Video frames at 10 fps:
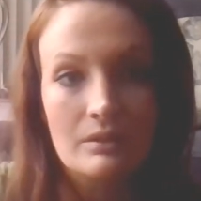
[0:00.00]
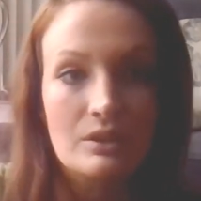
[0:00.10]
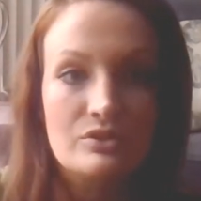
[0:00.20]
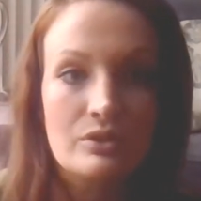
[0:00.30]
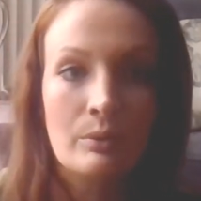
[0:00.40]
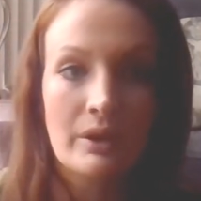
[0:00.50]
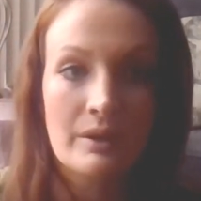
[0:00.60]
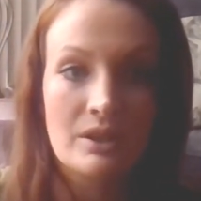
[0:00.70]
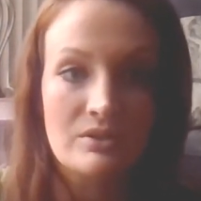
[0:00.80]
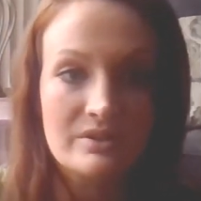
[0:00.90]
So when
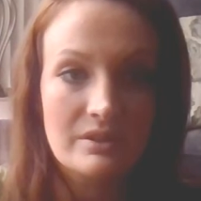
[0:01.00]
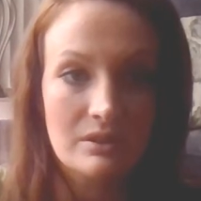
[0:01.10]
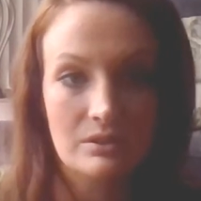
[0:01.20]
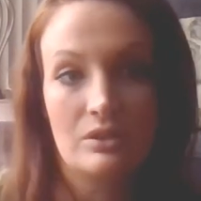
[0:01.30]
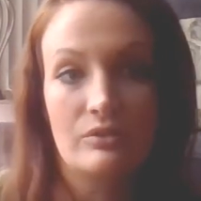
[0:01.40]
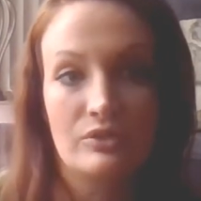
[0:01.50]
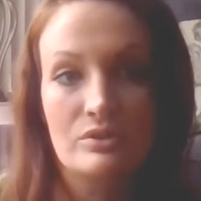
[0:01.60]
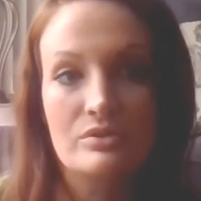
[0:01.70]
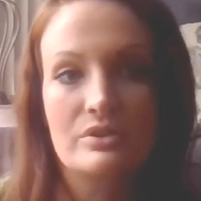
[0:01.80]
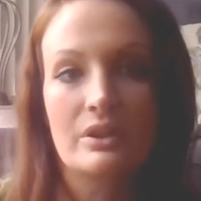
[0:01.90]
I use it in the
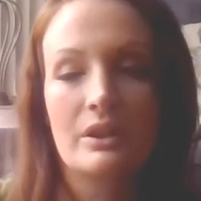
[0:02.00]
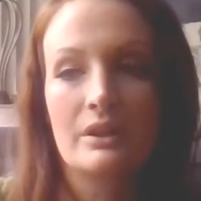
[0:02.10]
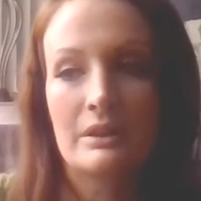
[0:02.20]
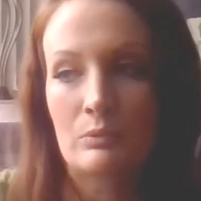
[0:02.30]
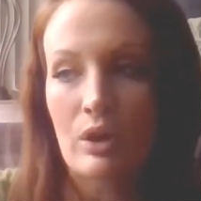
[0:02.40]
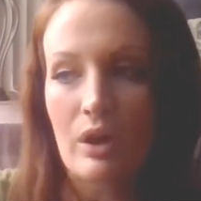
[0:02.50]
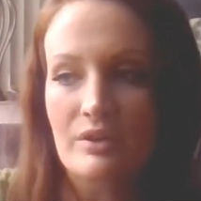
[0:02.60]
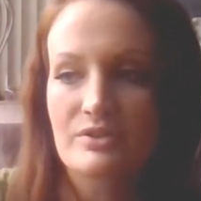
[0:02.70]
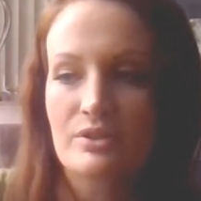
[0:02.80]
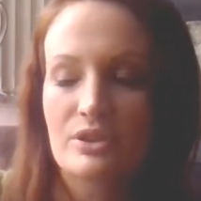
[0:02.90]
diffuser, and then we'll
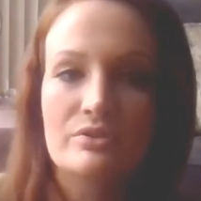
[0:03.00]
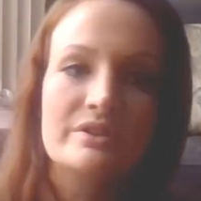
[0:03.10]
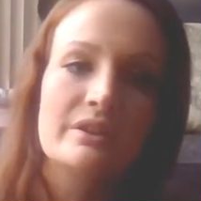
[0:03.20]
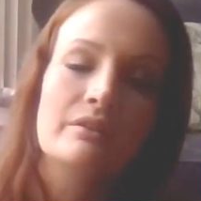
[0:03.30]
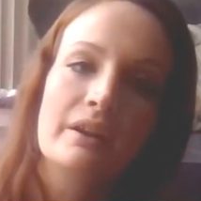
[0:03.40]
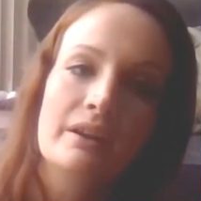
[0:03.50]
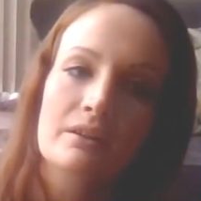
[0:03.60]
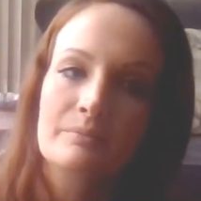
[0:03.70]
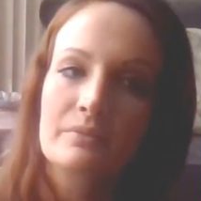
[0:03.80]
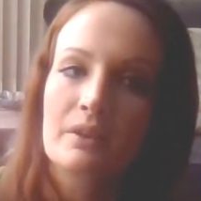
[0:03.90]
also use it like
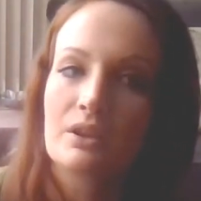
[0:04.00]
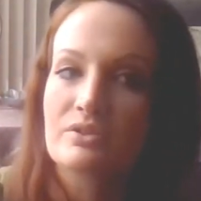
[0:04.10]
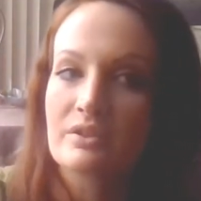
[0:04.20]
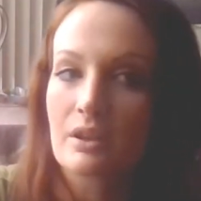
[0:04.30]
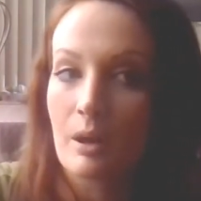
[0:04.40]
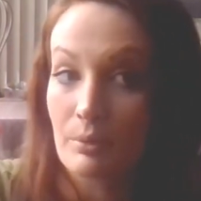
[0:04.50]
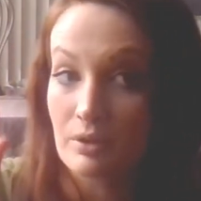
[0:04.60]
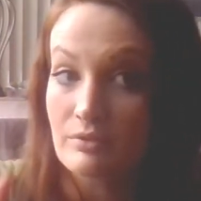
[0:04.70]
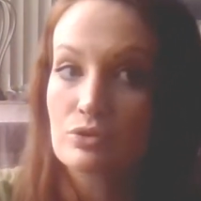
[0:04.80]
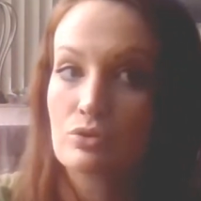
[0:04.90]
I use a couple
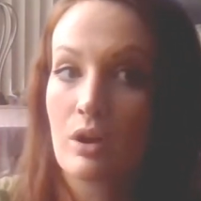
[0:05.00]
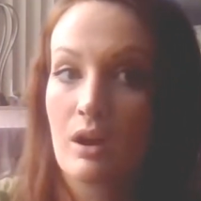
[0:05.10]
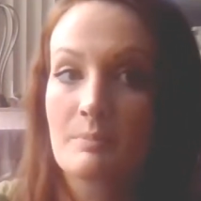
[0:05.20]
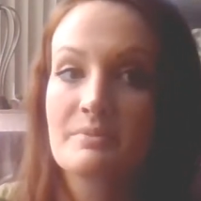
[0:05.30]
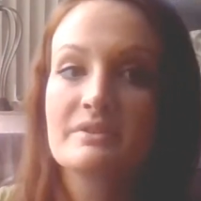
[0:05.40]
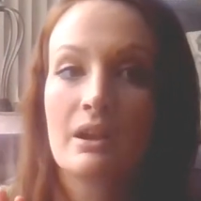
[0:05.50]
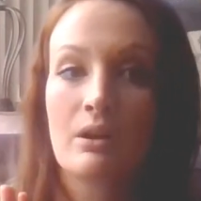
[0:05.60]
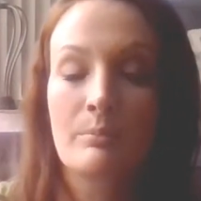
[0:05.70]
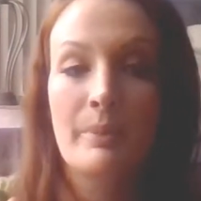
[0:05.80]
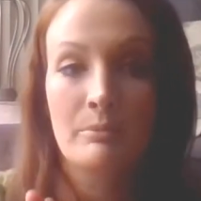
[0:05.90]
of drops.
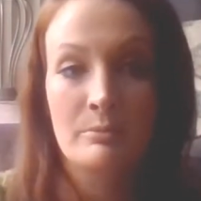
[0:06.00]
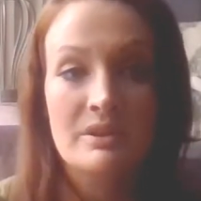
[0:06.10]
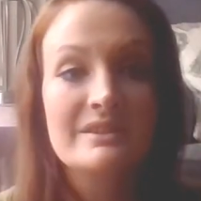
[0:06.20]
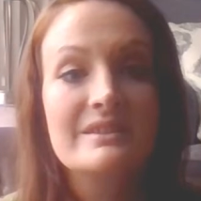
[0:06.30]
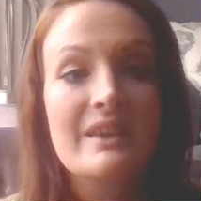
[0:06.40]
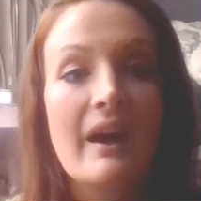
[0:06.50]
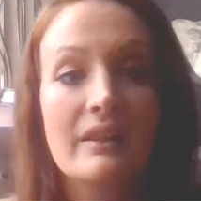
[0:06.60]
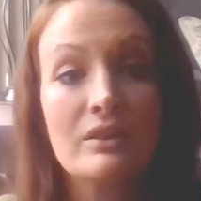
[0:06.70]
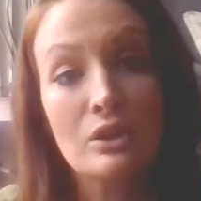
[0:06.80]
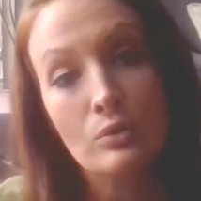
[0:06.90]
Now, peppermint is
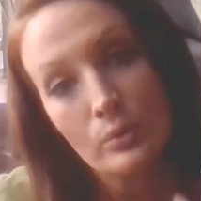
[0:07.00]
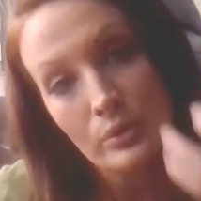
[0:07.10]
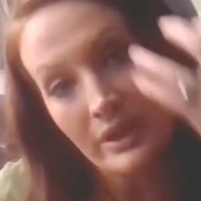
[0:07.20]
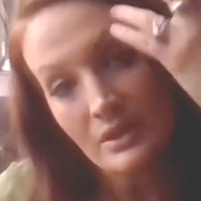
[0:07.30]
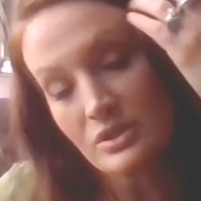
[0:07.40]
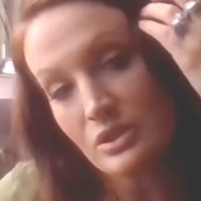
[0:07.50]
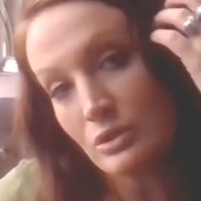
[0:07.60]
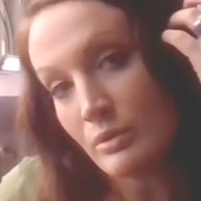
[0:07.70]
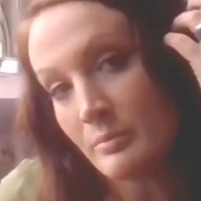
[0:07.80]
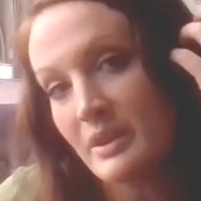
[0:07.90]
highly cooling, so you
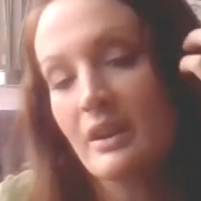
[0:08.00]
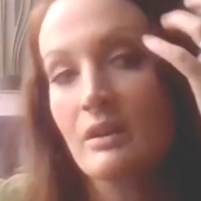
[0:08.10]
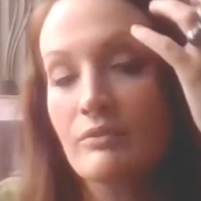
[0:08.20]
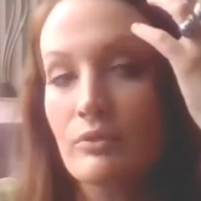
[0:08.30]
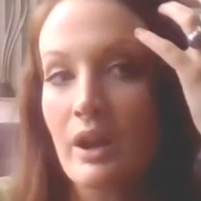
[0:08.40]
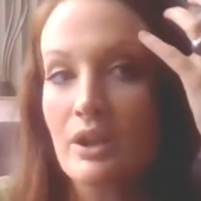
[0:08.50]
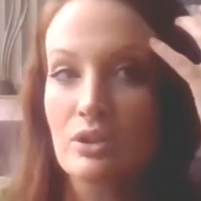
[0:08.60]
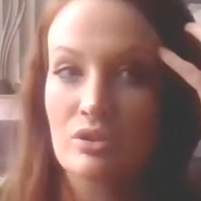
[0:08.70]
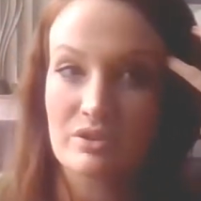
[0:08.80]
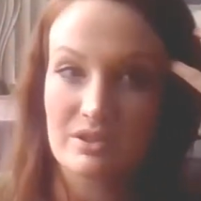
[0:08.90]
want to be careful how
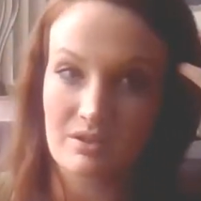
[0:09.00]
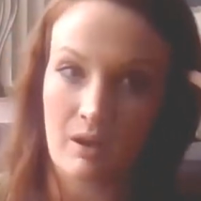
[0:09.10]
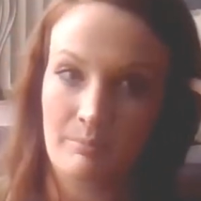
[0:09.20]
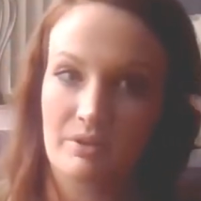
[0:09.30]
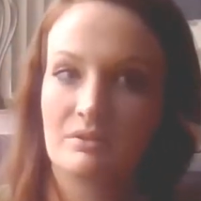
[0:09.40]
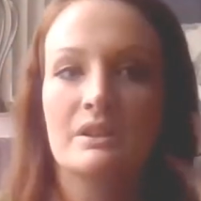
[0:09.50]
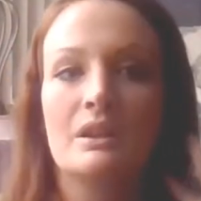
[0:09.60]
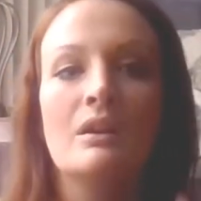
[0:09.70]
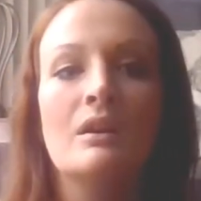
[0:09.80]
you use it topically.